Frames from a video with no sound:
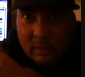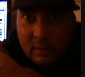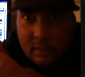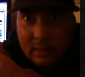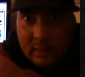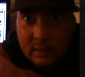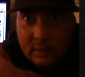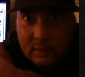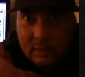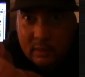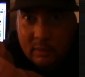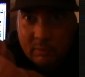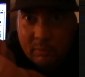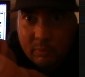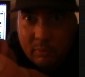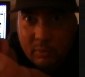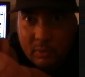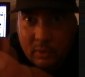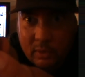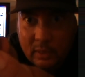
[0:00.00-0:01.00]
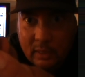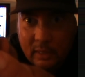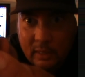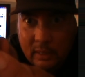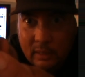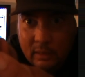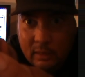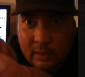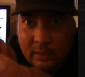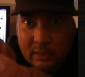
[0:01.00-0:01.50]
is
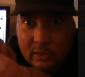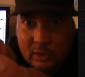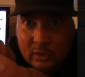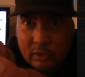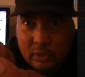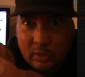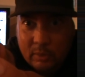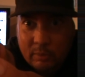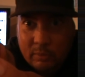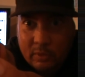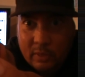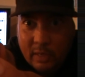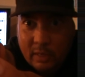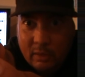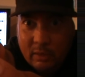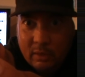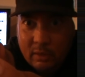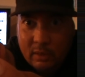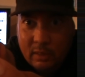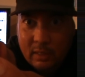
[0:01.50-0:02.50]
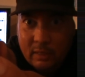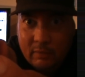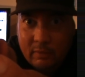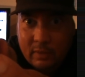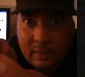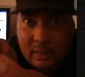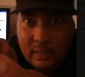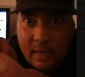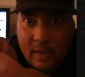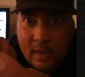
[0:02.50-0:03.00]
completely stripped. I couldn't
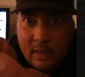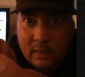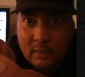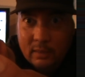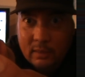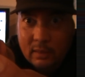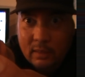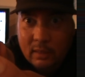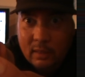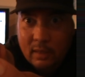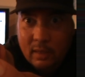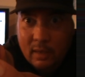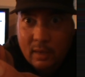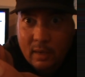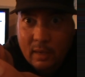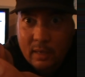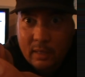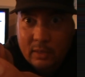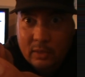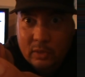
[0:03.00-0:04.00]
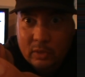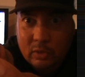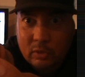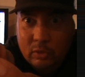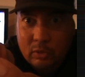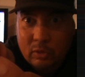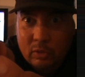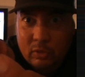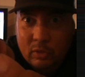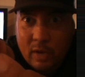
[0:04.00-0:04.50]
even get a
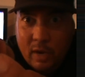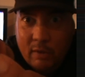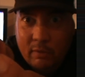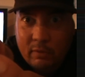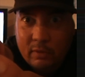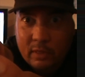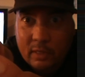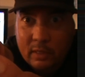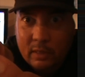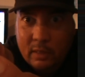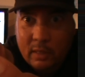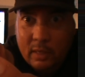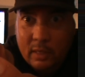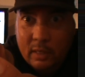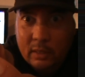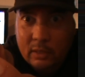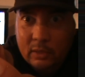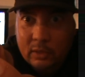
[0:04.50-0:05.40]
screwdriver in there